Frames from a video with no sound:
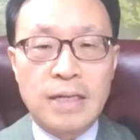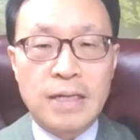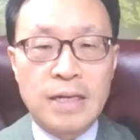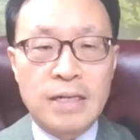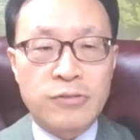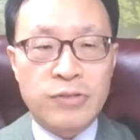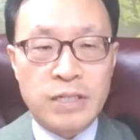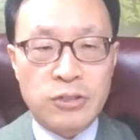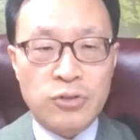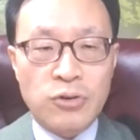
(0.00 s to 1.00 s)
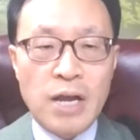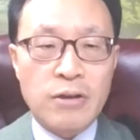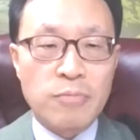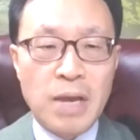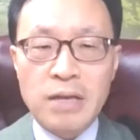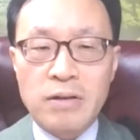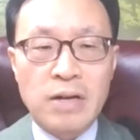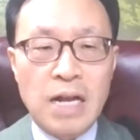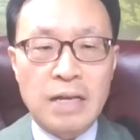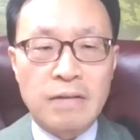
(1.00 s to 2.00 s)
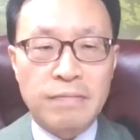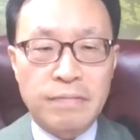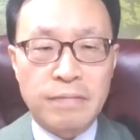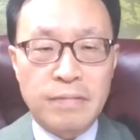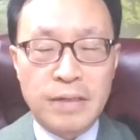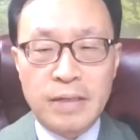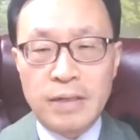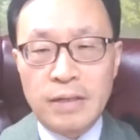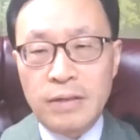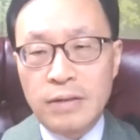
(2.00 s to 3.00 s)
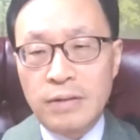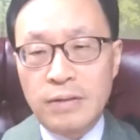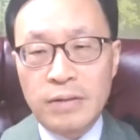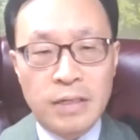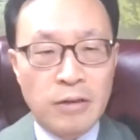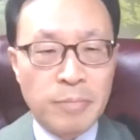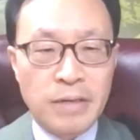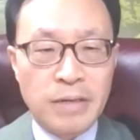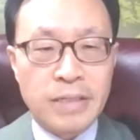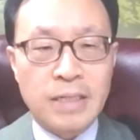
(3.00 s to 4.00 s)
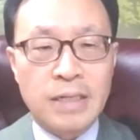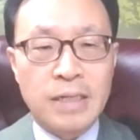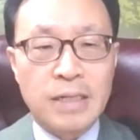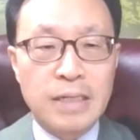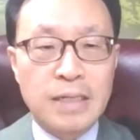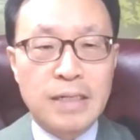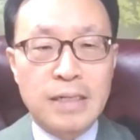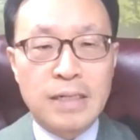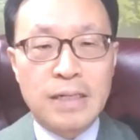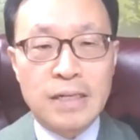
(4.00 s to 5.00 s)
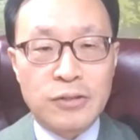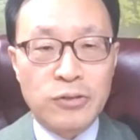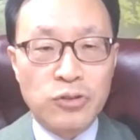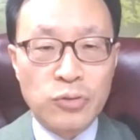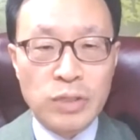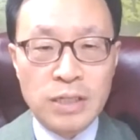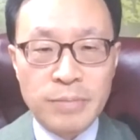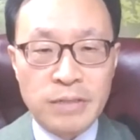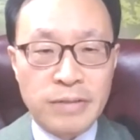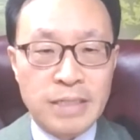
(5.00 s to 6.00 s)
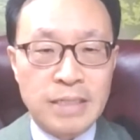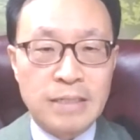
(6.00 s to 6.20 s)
as she tried to make a life here in America as a new immigrant.